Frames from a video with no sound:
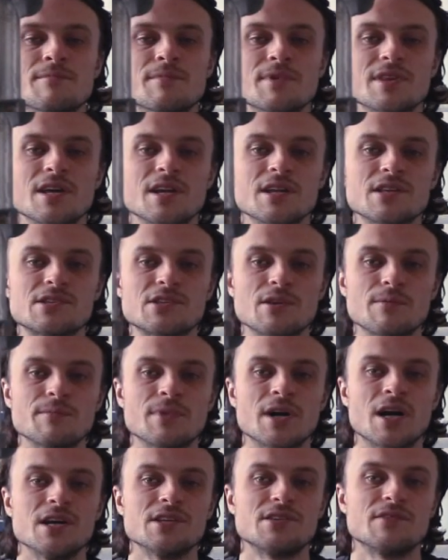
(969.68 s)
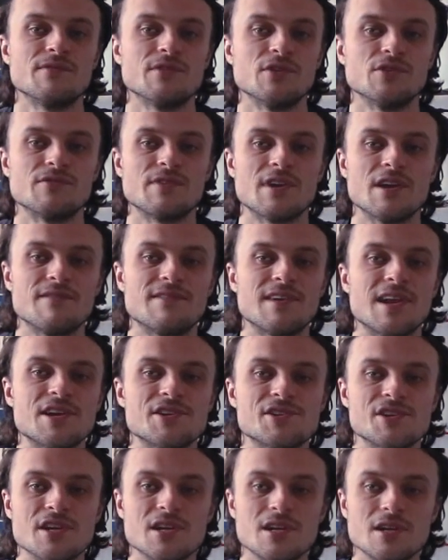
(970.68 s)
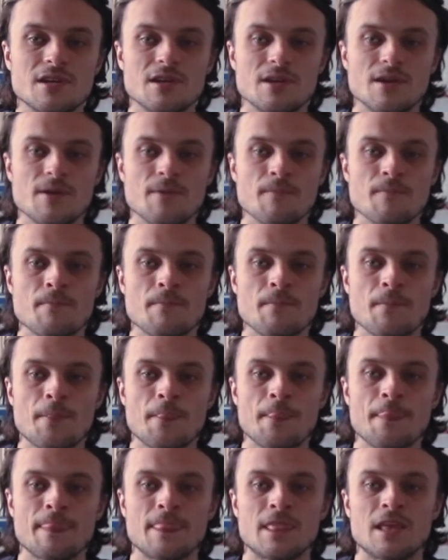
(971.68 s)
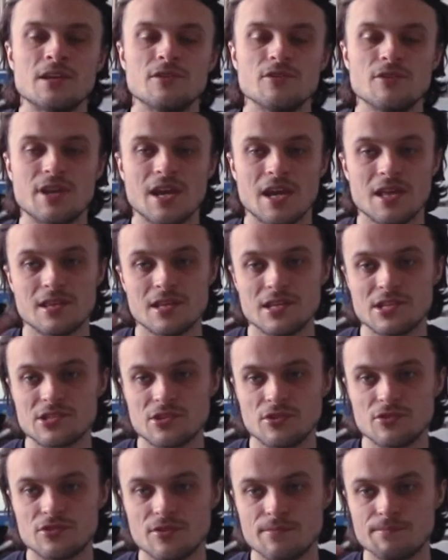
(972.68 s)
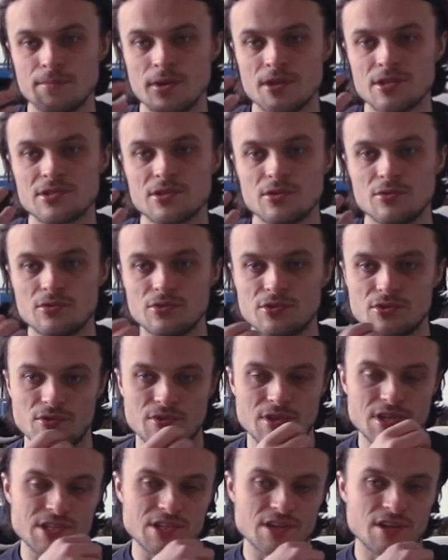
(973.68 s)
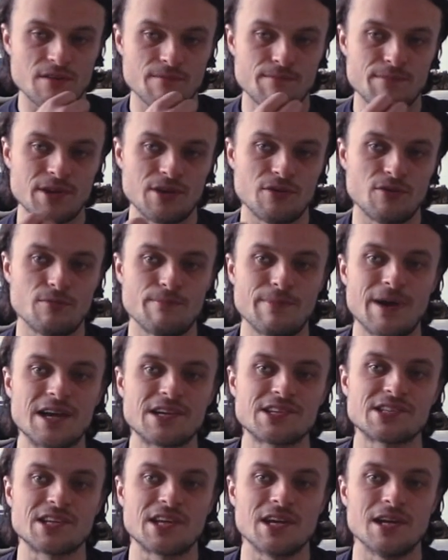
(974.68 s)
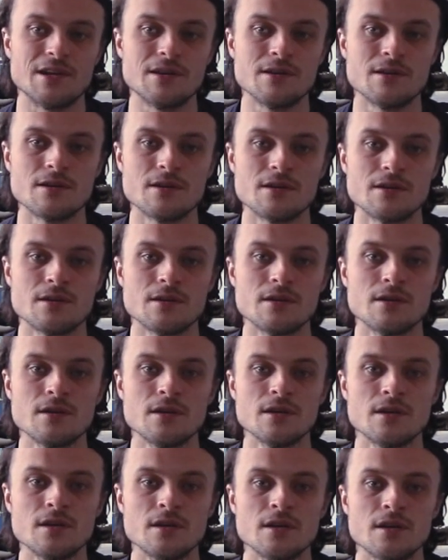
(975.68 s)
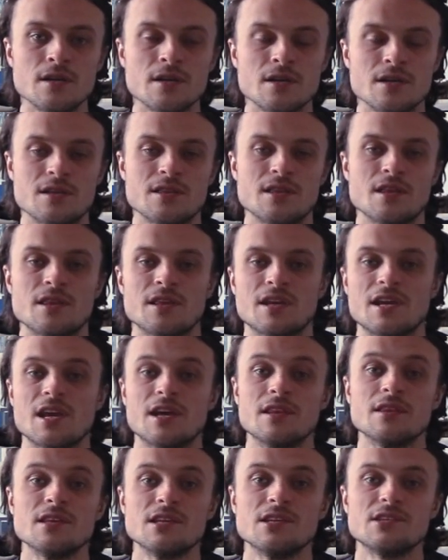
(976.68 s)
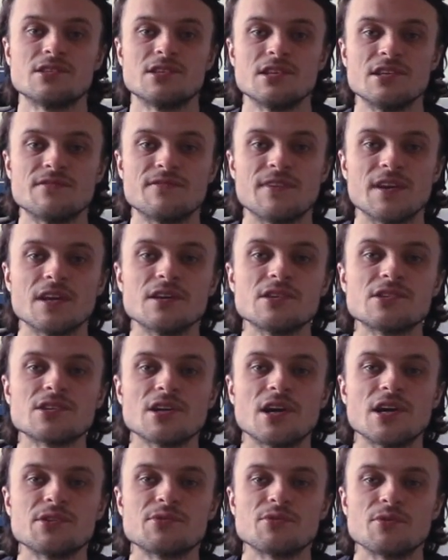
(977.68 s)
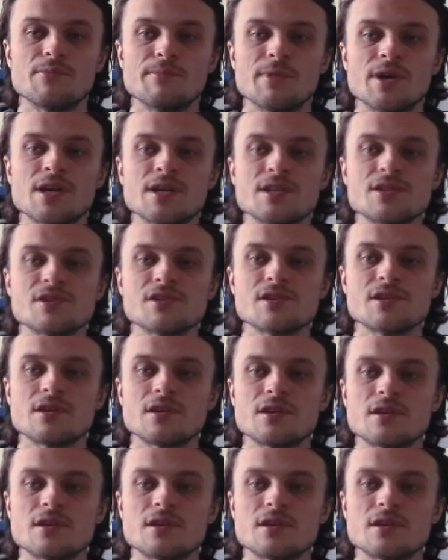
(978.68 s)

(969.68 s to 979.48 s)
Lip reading: But then in some parts it feels very fleshy. You get these sort of muscles or this kind of peeled back skin. And then again, these figures start to emerge.